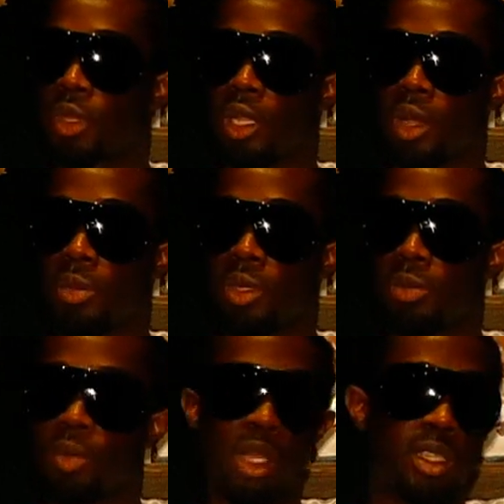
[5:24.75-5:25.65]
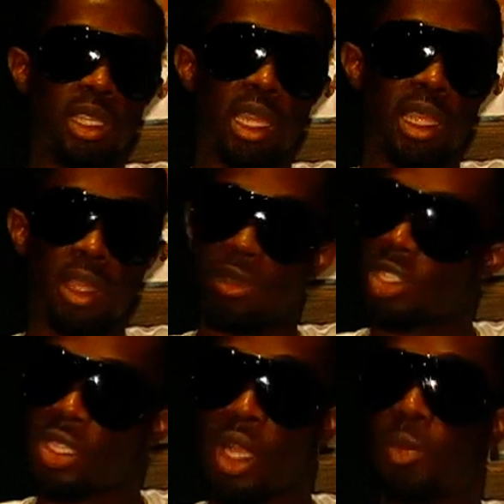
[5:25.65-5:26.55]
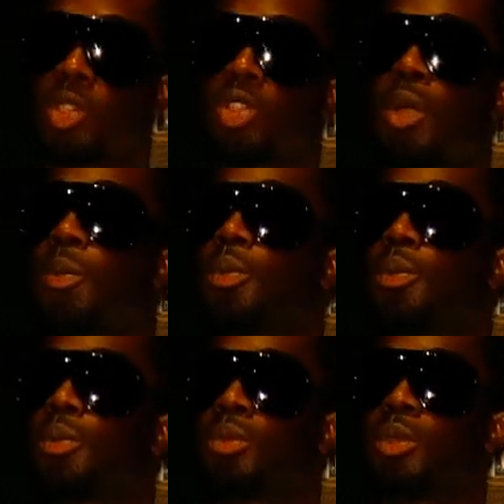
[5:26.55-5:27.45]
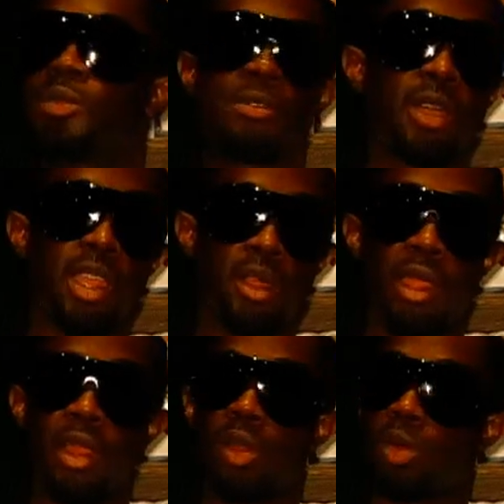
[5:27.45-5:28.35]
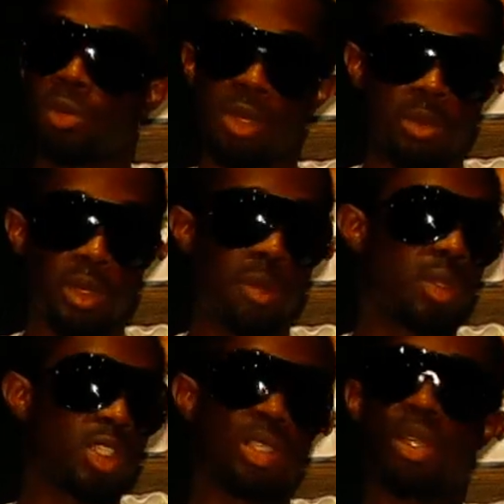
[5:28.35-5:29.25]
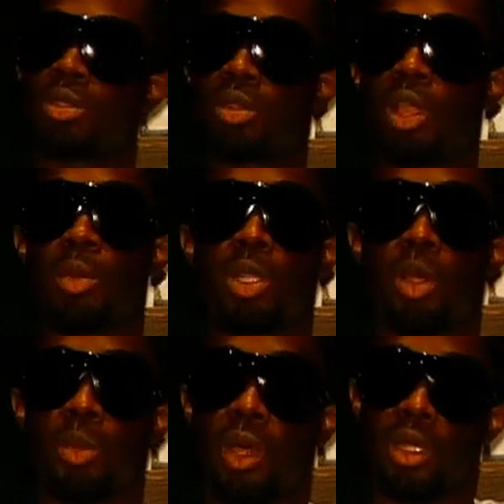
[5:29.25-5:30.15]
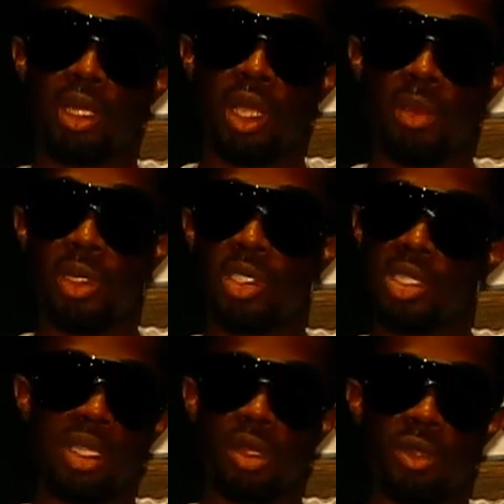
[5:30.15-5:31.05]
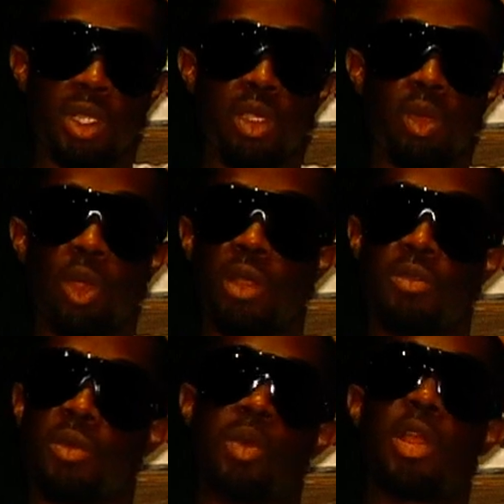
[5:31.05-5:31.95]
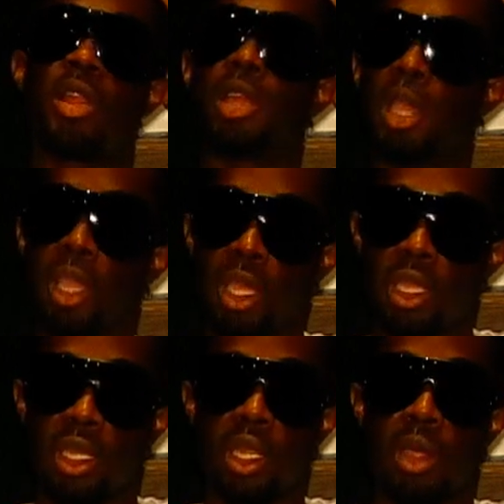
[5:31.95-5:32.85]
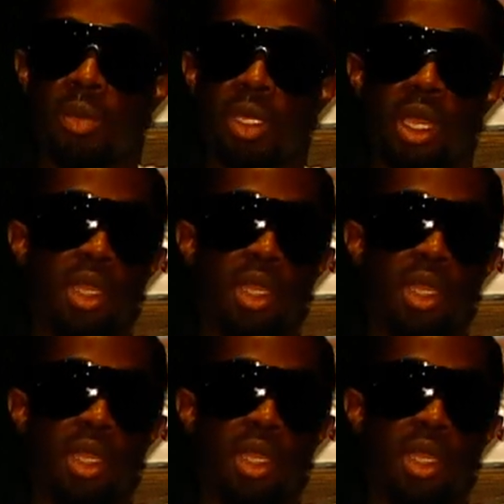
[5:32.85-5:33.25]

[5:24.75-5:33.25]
You know what I mean? Practically every song I drop, it's fire right now. The people them just grab it up and, you know what I mean, singing everything word for word. You know what I mean?